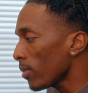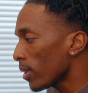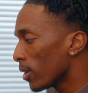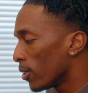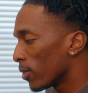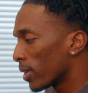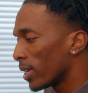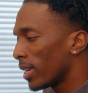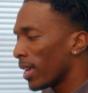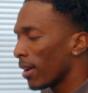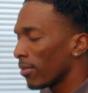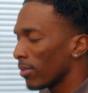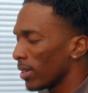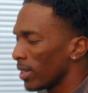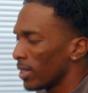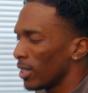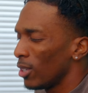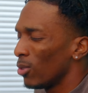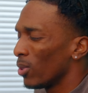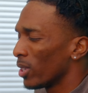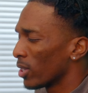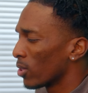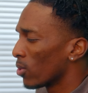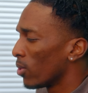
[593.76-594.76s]
you can definitely
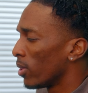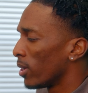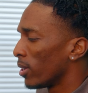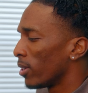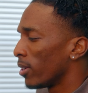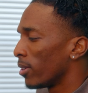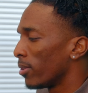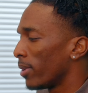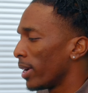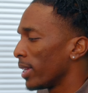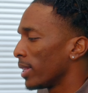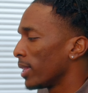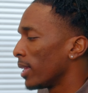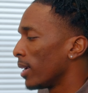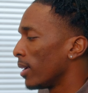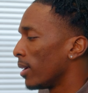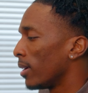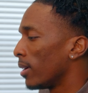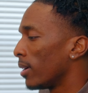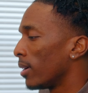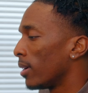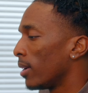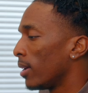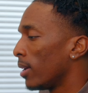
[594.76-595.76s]
see what's going on right
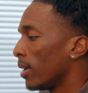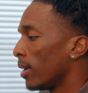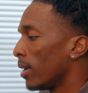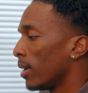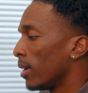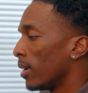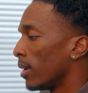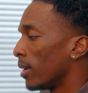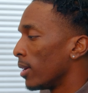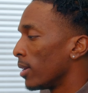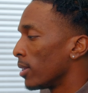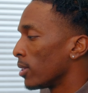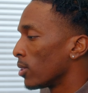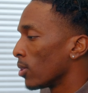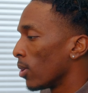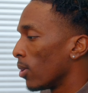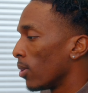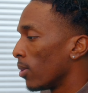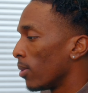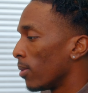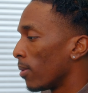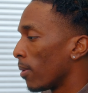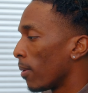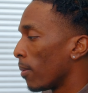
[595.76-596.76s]
there.
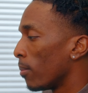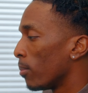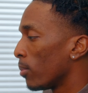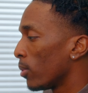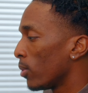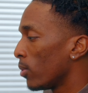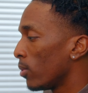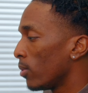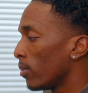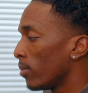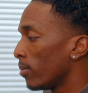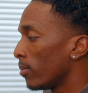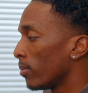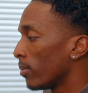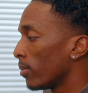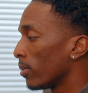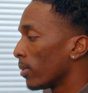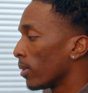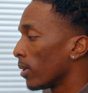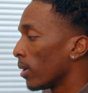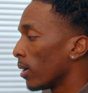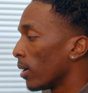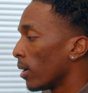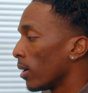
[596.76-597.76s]
So boom,
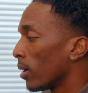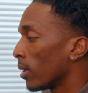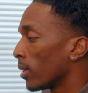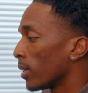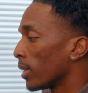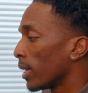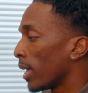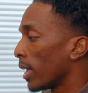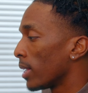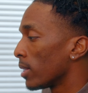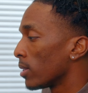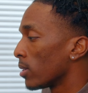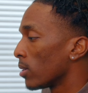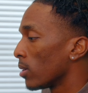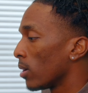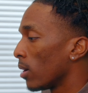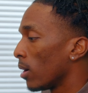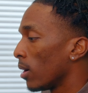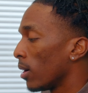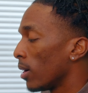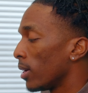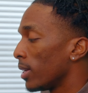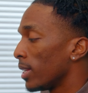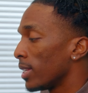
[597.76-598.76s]
that's
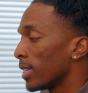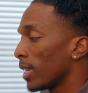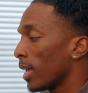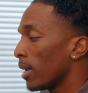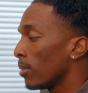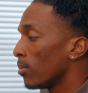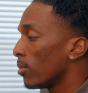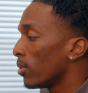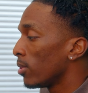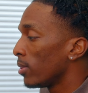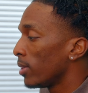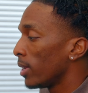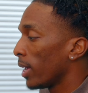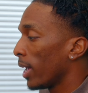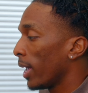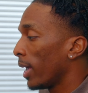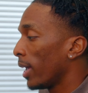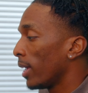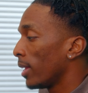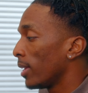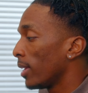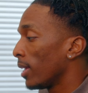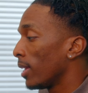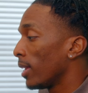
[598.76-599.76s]
disabled
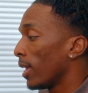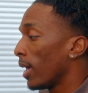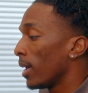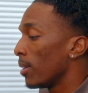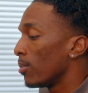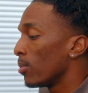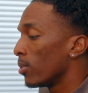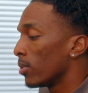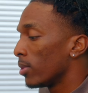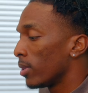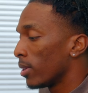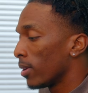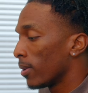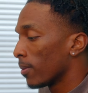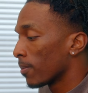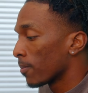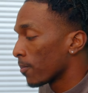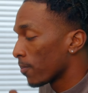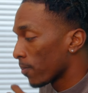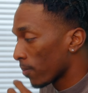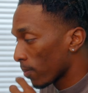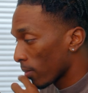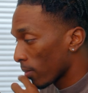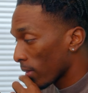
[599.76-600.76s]
and enabled.
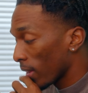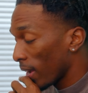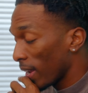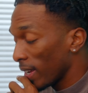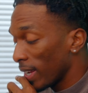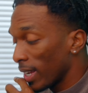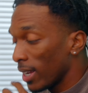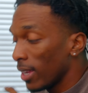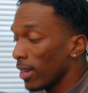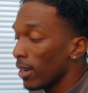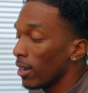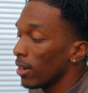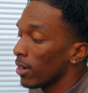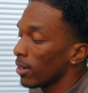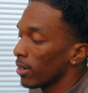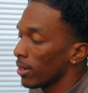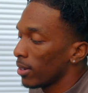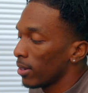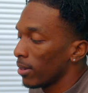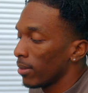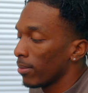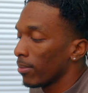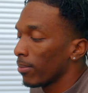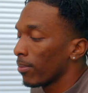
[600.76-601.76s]
And in
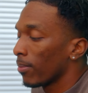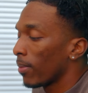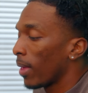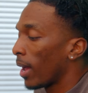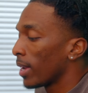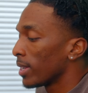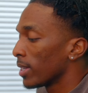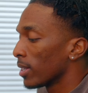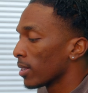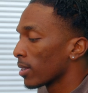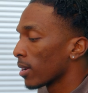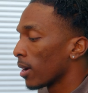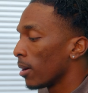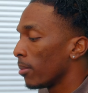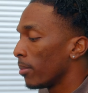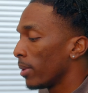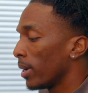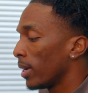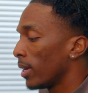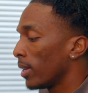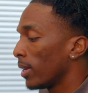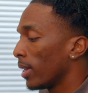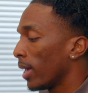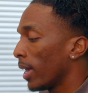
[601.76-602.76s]
here, I just come
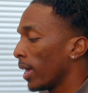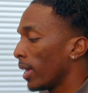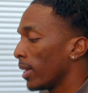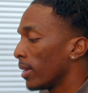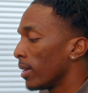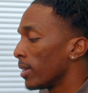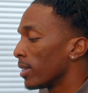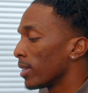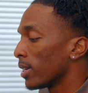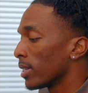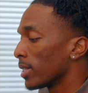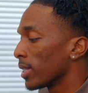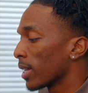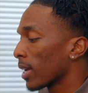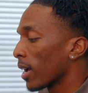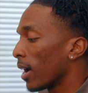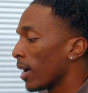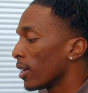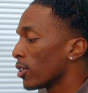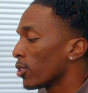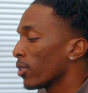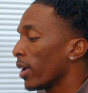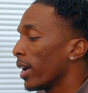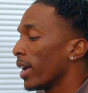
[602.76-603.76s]
in and adjust the
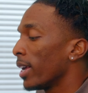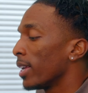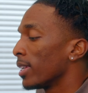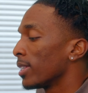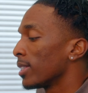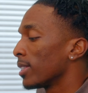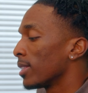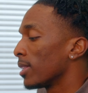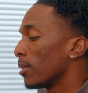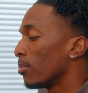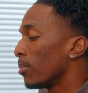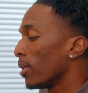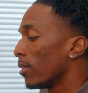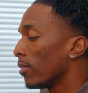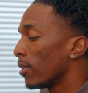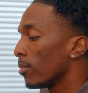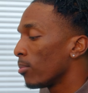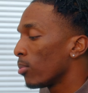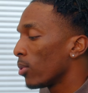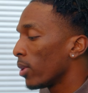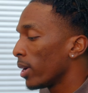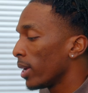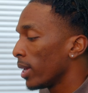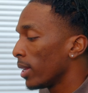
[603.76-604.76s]
contrast, the
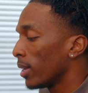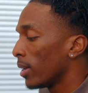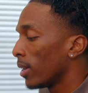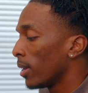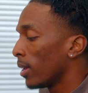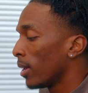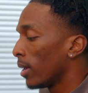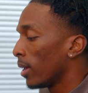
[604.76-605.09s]
pivot point,